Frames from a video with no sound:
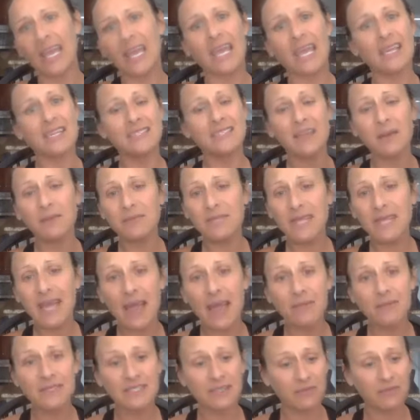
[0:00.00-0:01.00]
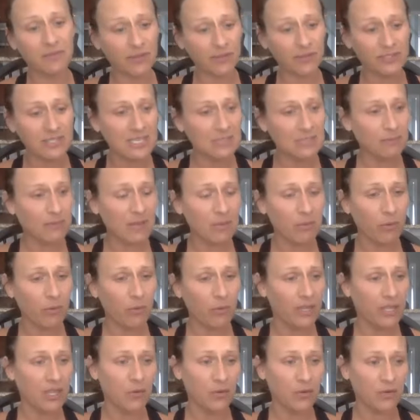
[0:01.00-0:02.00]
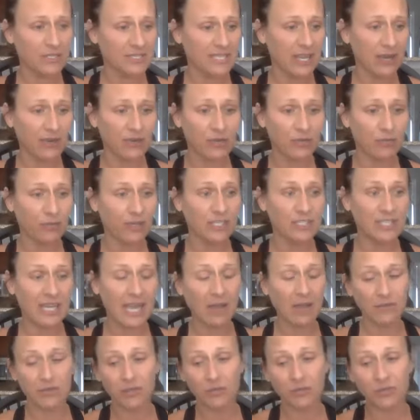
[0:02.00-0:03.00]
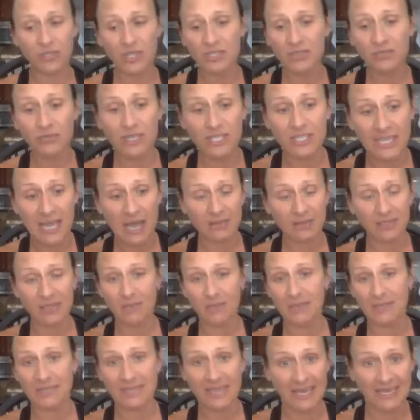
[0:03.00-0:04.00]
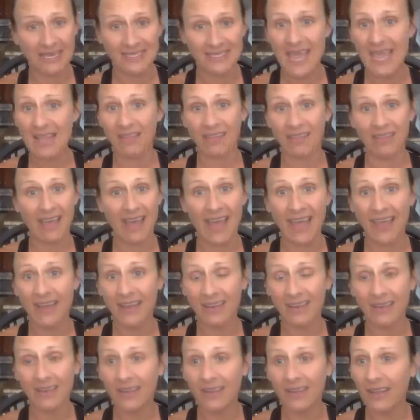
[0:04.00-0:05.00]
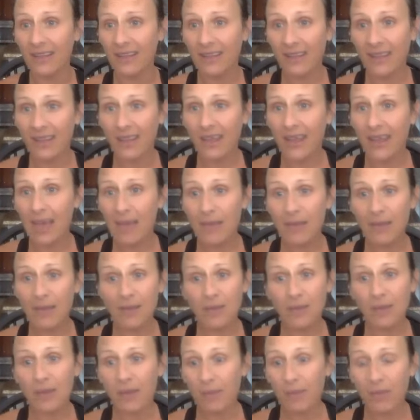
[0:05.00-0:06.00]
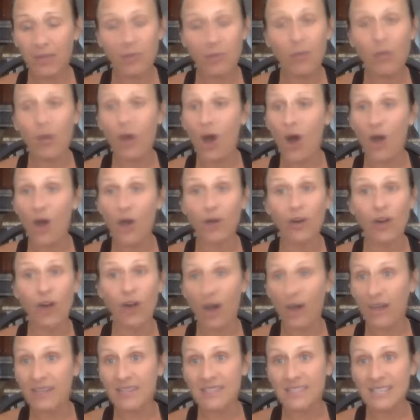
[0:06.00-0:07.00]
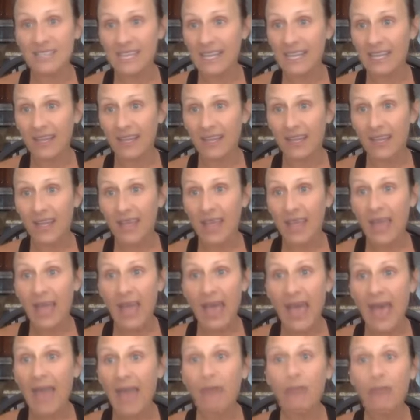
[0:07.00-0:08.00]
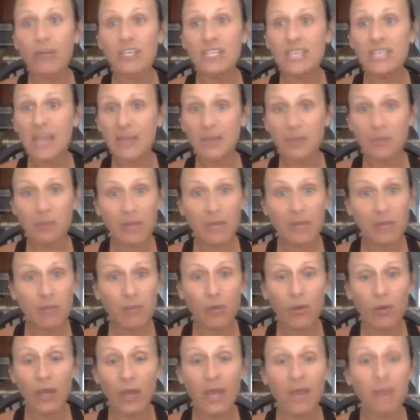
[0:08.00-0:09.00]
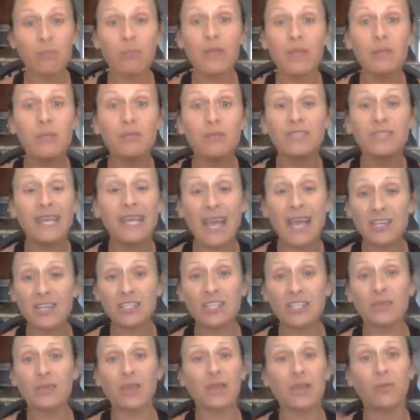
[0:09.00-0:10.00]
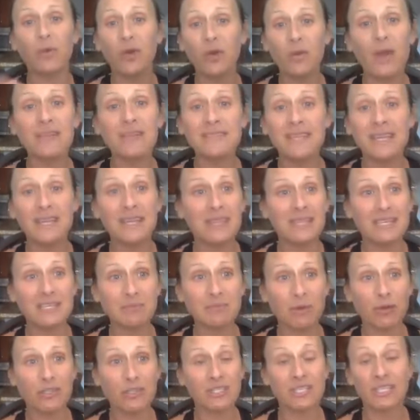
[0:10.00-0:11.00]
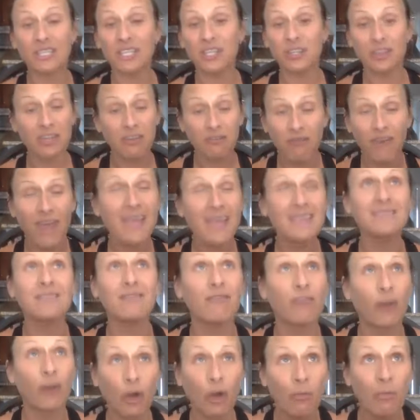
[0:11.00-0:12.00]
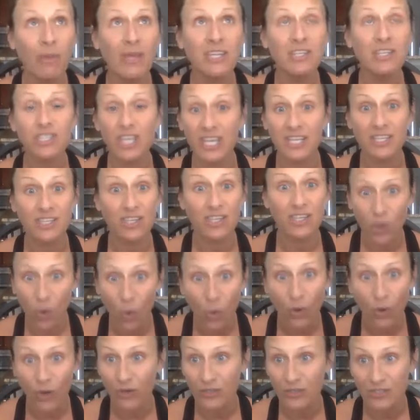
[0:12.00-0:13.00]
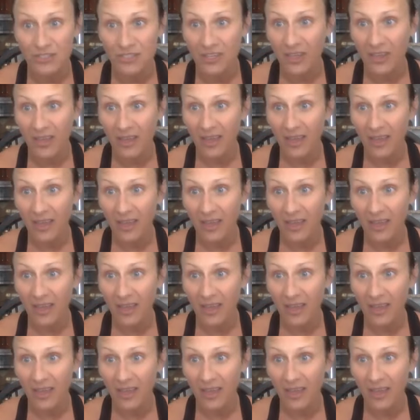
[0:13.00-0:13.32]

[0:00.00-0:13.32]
And sometimes if there's these people that you are scared to reach out to, just reach out to them and say exactly that. I mean, people honor honesty. I reach out to people and people say, Ashley, like, what do I say to this person? The best verbiage is yours.